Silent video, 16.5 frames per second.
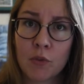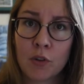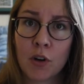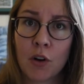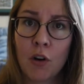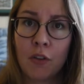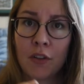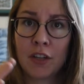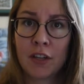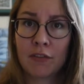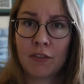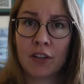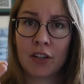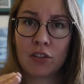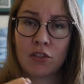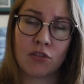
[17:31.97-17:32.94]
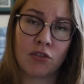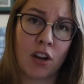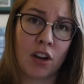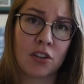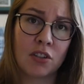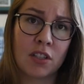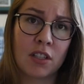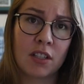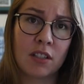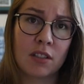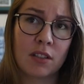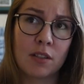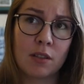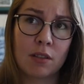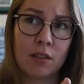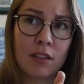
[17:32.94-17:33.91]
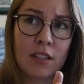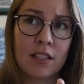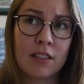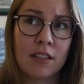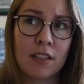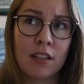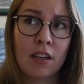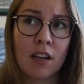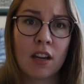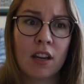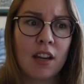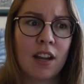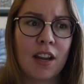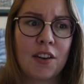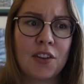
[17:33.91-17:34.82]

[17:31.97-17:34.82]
for all the different instructions listed?